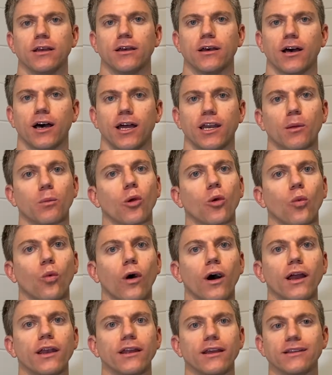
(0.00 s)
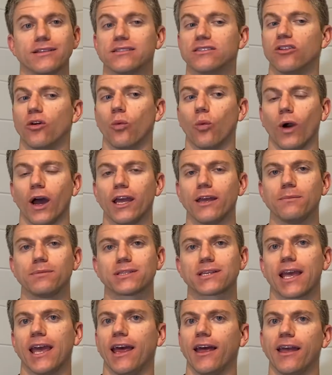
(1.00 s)
Number one is the wipes
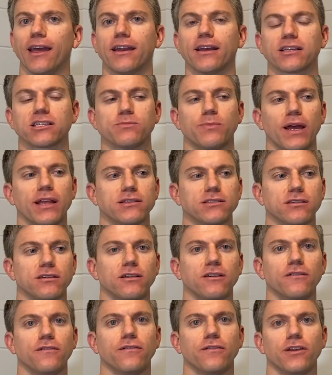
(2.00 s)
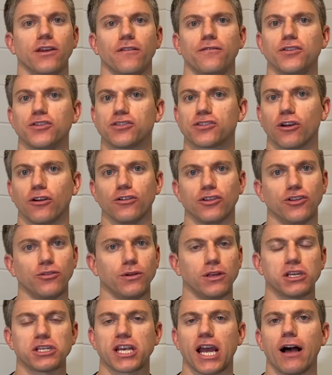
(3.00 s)
can get expensive. If you start
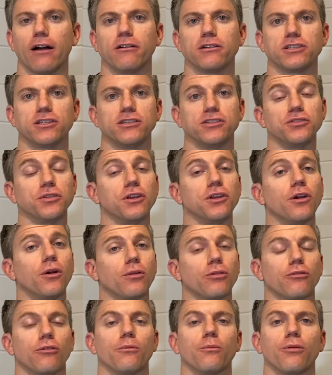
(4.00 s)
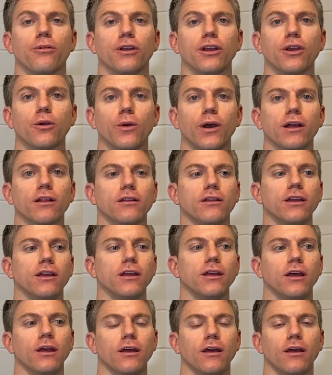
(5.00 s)
doing challenges, you can go through them pretty
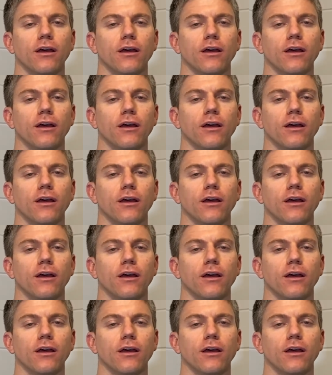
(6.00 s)
quickly.